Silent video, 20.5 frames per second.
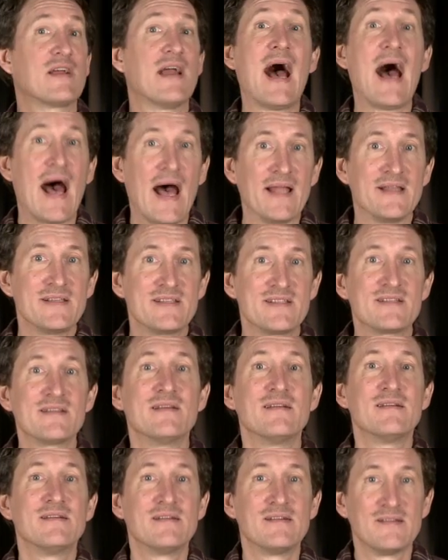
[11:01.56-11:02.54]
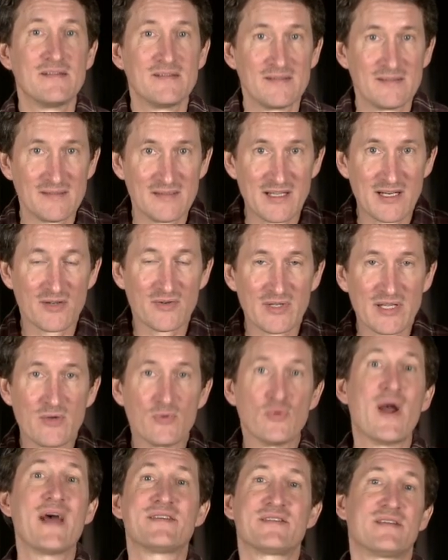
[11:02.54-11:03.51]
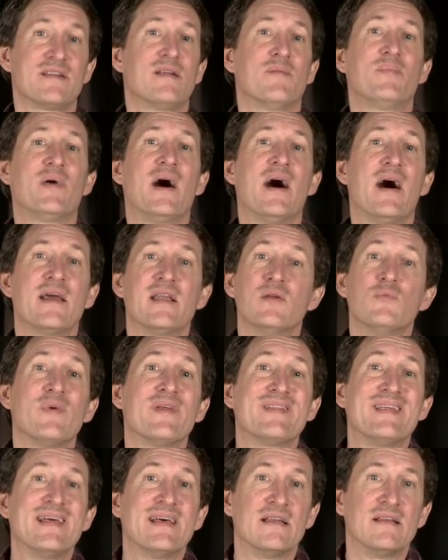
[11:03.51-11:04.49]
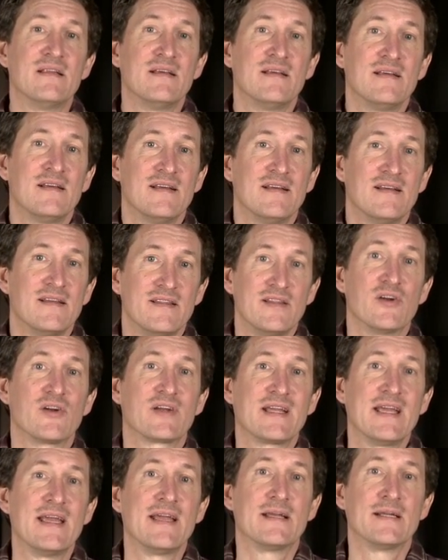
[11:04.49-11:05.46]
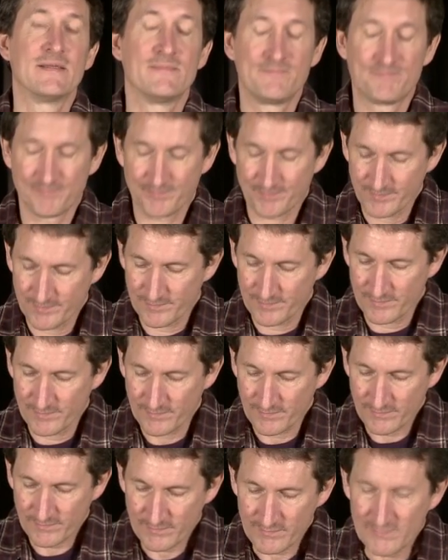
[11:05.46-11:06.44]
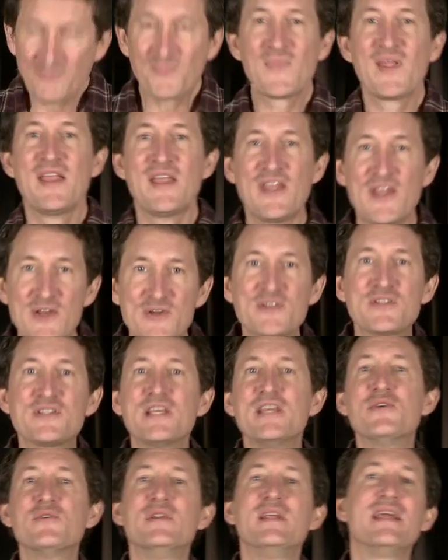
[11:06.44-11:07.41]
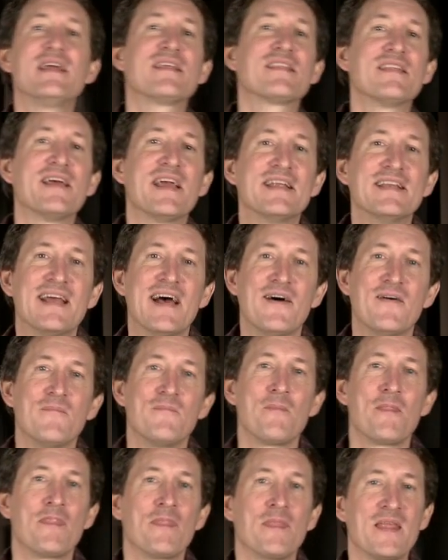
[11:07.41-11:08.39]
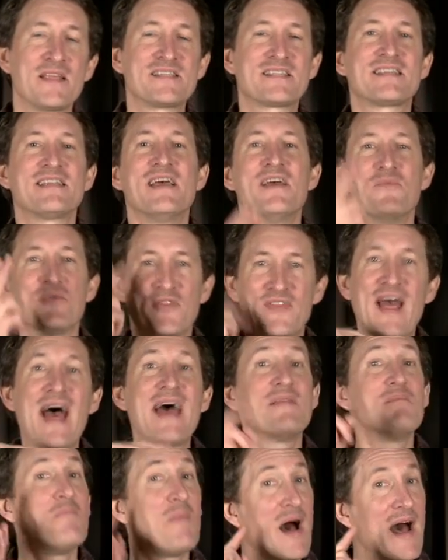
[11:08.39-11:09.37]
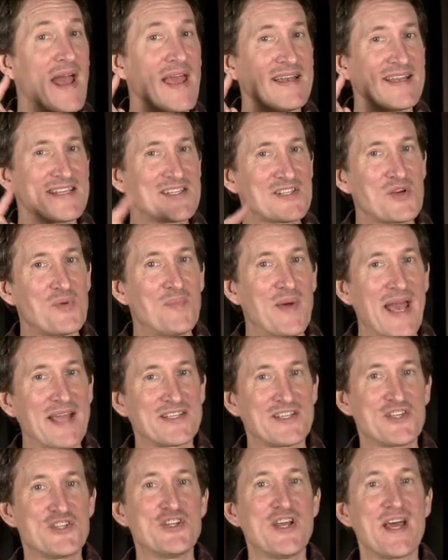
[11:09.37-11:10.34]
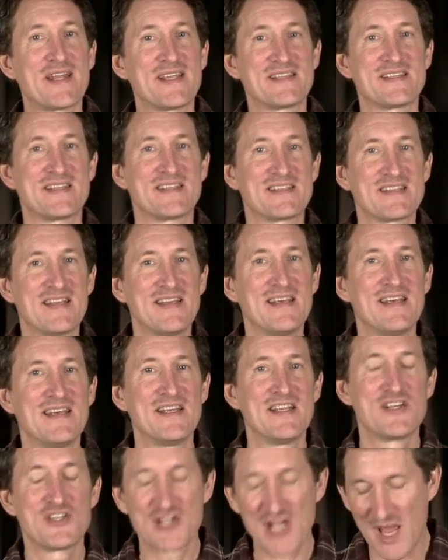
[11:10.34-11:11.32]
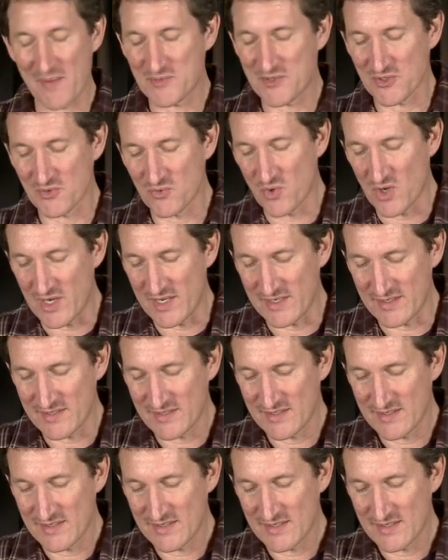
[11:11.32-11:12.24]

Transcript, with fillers: gods literally rested upon and within their king. Here's the unique thing now. Let's, with that in mind, let's go back to Genesis chapter 1.